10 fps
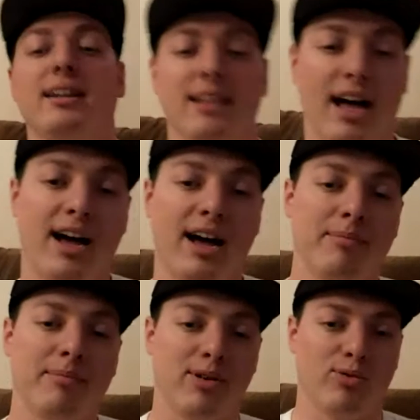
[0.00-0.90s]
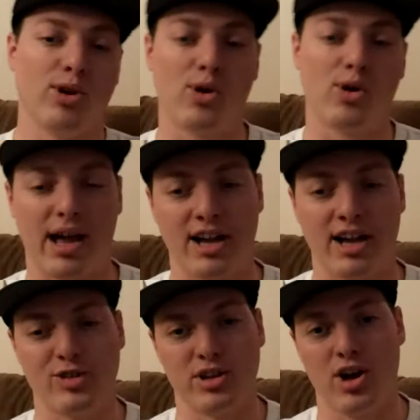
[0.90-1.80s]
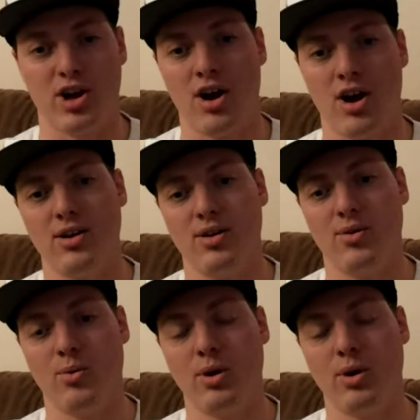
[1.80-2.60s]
But real quick, I just want to talk.